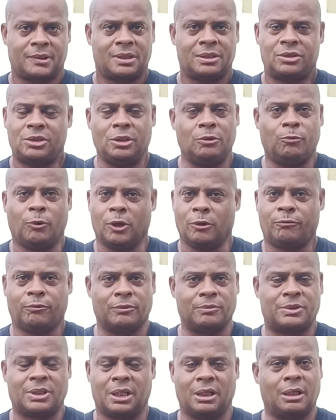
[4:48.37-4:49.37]
She'd work
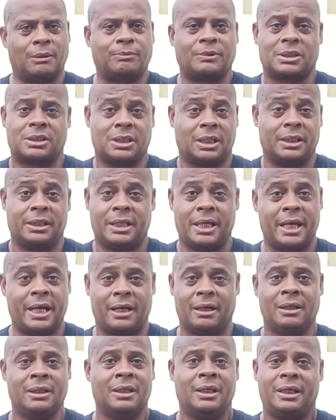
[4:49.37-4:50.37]
from sun up to
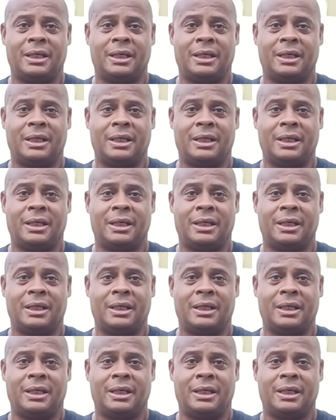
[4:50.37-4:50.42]
sundown.